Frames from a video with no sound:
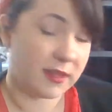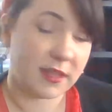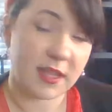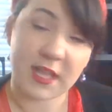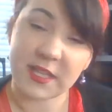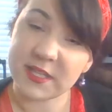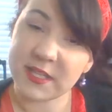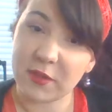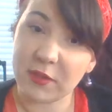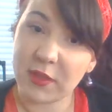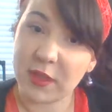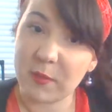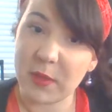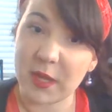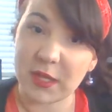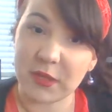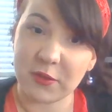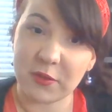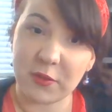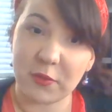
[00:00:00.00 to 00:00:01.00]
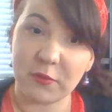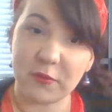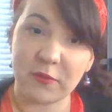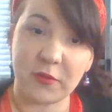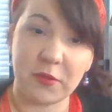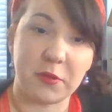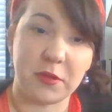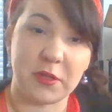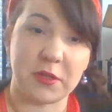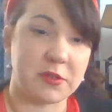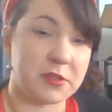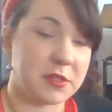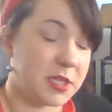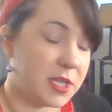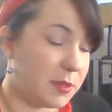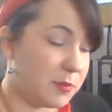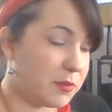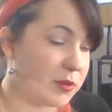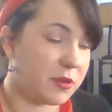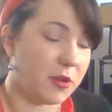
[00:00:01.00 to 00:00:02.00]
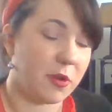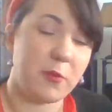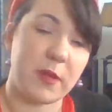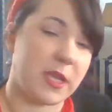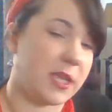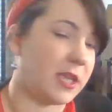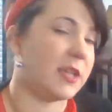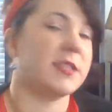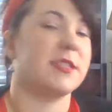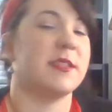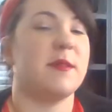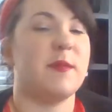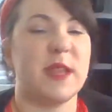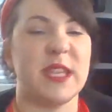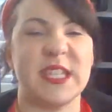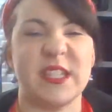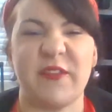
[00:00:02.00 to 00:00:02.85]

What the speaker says: That's how they make their own food. It just keeps growing because it makes